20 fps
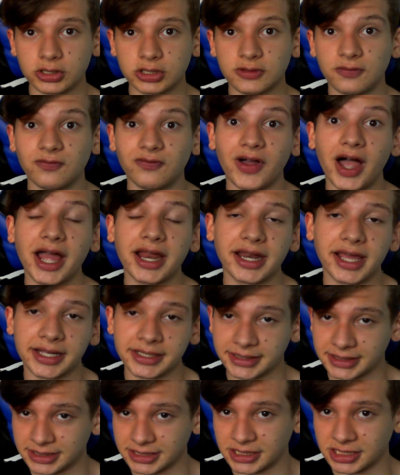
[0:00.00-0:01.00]

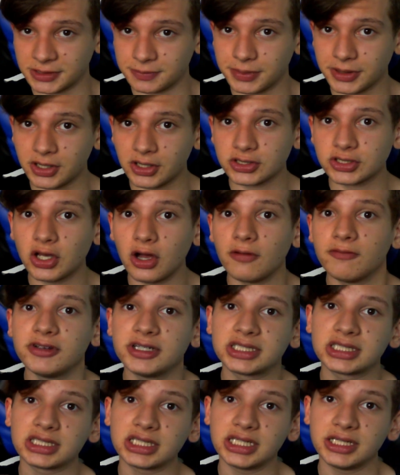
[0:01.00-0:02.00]
finances, because
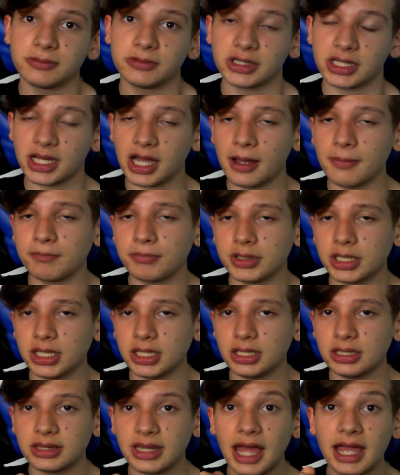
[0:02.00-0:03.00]
obviously with a
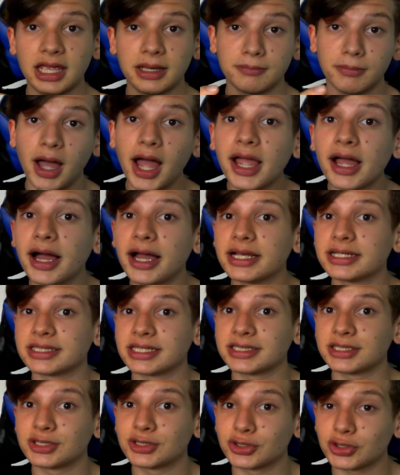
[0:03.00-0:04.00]
company that in my eyes
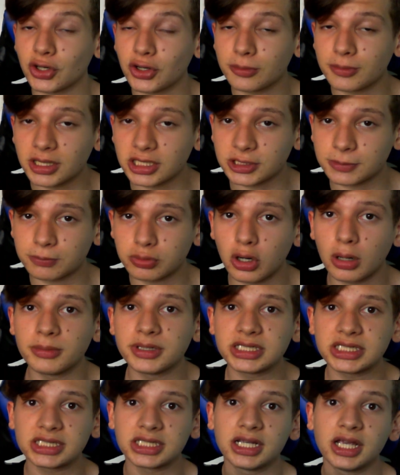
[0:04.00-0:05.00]
has so much
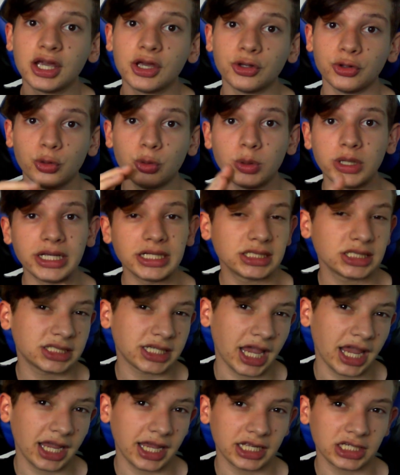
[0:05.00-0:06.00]
promise, you need to
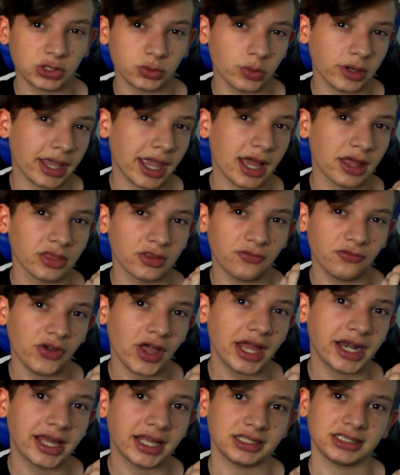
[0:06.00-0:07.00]
take into account the
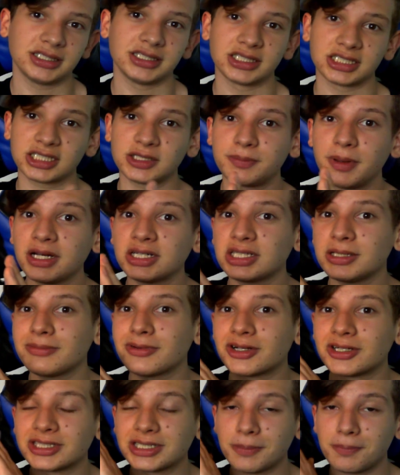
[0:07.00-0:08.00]
finances, especially
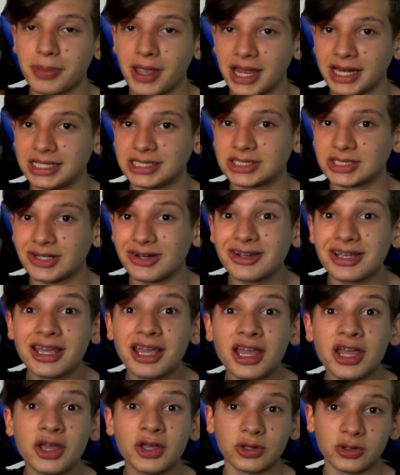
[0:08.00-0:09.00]
because it's a penny stock.
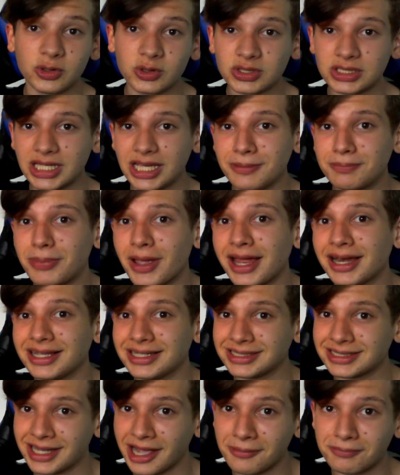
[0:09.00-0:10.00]
You see penny
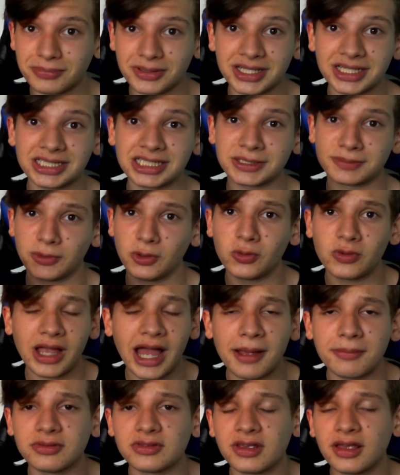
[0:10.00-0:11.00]
companies, small
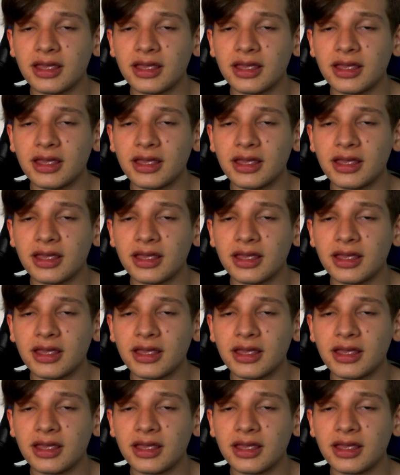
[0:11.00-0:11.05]
caps,